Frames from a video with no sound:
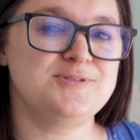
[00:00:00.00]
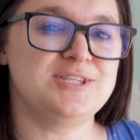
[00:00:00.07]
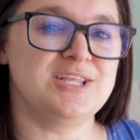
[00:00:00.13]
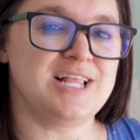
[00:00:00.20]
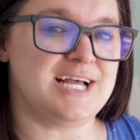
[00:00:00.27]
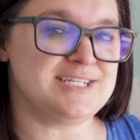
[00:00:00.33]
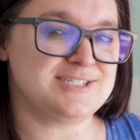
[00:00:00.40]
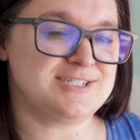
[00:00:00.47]
the
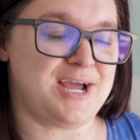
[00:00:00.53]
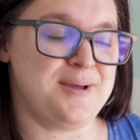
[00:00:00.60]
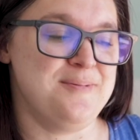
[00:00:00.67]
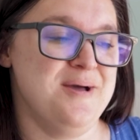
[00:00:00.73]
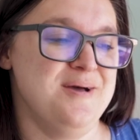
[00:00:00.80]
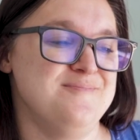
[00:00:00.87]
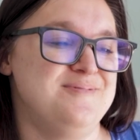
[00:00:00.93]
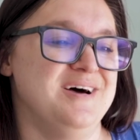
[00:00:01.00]
last time,
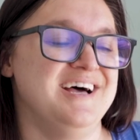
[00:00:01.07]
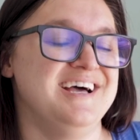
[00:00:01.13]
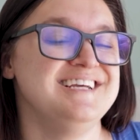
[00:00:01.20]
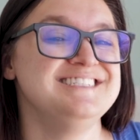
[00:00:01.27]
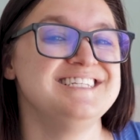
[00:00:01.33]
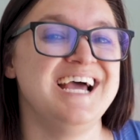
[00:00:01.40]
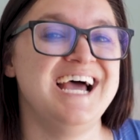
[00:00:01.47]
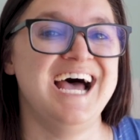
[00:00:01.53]

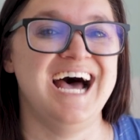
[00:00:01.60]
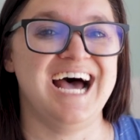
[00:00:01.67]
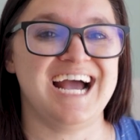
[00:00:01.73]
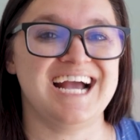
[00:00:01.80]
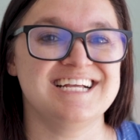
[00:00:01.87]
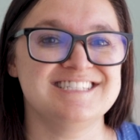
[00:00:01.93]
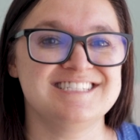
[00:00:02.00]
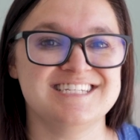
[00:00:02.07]
but
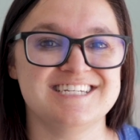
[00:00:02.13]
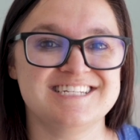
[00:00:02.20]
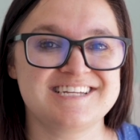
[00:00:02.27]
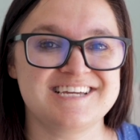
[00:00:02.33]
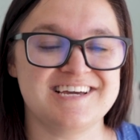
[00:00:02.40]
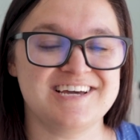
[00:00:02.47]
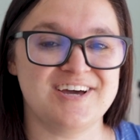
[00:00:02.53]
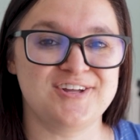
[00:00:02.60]
I did
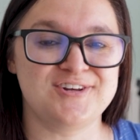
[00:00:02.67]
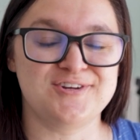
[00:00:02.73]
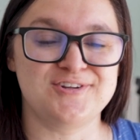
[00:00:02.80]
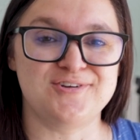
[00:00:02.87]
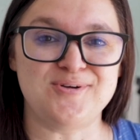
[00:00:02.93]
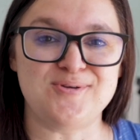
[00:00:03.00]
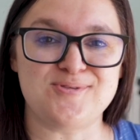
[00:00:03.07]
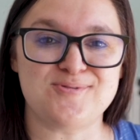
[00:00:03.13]
get a
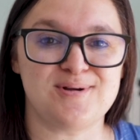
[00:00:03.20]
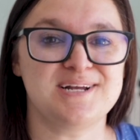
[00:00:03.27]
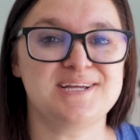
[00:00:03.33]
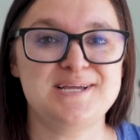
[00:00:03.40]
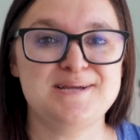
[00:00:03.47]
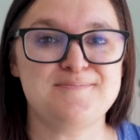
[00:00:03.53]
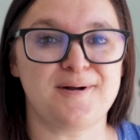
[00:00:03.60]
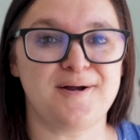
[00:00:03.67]
new
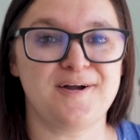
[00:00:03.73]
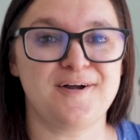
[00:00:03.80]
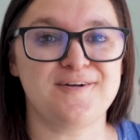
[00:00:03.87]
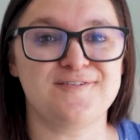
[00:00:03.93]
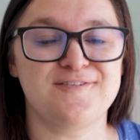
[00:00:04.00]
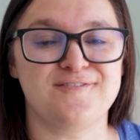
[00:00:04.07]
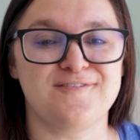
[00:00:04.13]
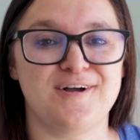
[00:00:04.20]
thread keeper
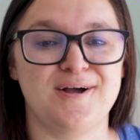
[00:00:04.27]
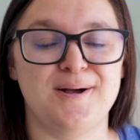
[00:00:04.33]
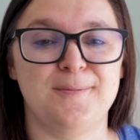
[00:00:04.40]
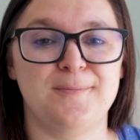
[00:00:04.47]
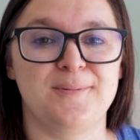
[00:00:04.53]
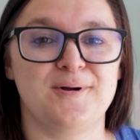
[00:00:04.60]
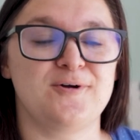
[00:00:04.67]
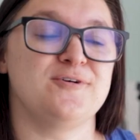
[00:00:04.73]

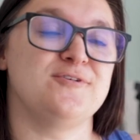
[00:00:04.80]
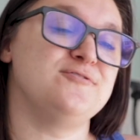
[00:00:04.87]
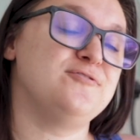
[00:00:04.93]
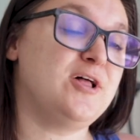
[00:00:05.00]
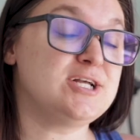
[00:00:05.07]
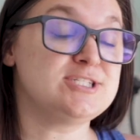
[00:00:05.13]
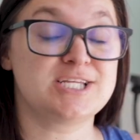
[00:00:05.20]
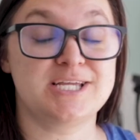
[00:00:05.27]
or
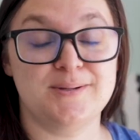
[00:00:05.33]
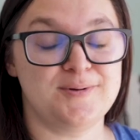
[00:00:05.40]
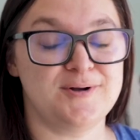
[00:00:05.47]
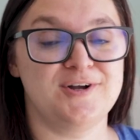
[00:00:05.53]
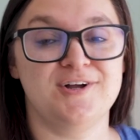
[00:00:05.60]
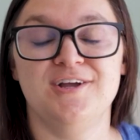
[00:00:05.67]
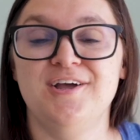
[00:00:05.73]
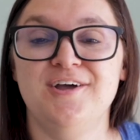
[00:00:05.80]
floss
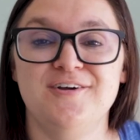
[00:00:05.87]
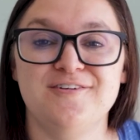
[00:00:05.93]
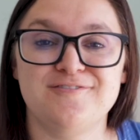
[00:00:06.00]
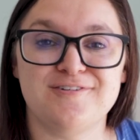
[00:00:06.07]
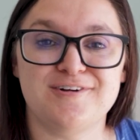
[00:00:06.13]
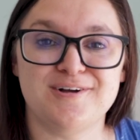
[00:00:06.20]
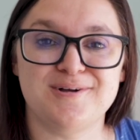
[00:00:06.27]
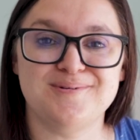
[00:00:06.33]
keeper
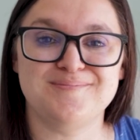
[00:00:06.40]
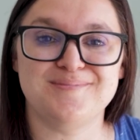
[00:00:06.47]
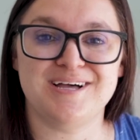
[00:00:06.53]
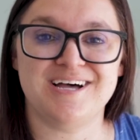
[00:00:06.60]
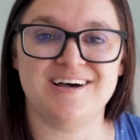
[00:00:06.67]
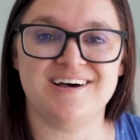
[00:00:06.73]
from